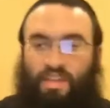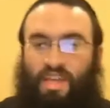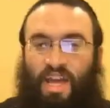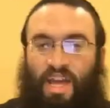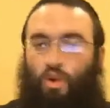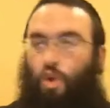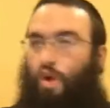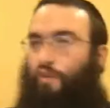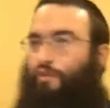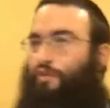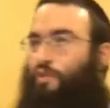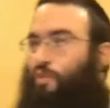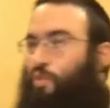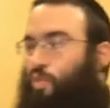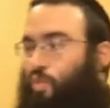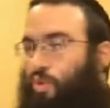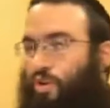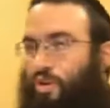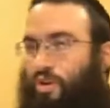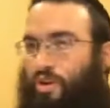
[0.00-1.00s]
getting off
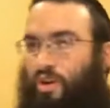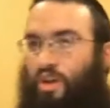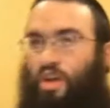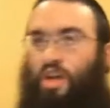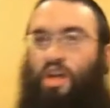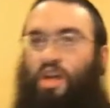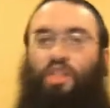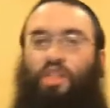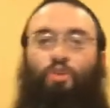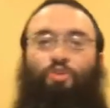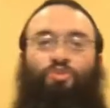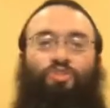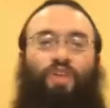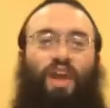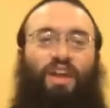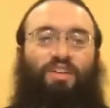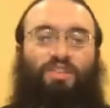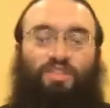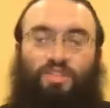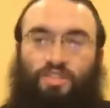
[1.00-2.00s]
from work. Those
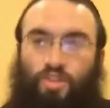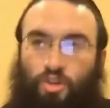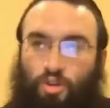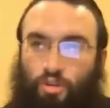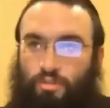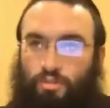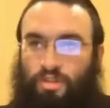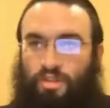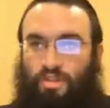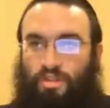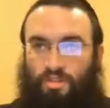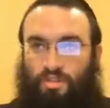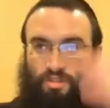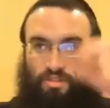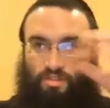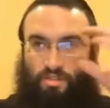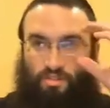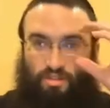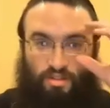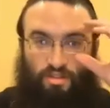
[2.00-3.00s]
are external
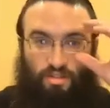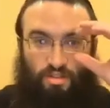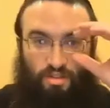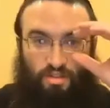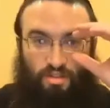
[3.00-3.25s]
manias.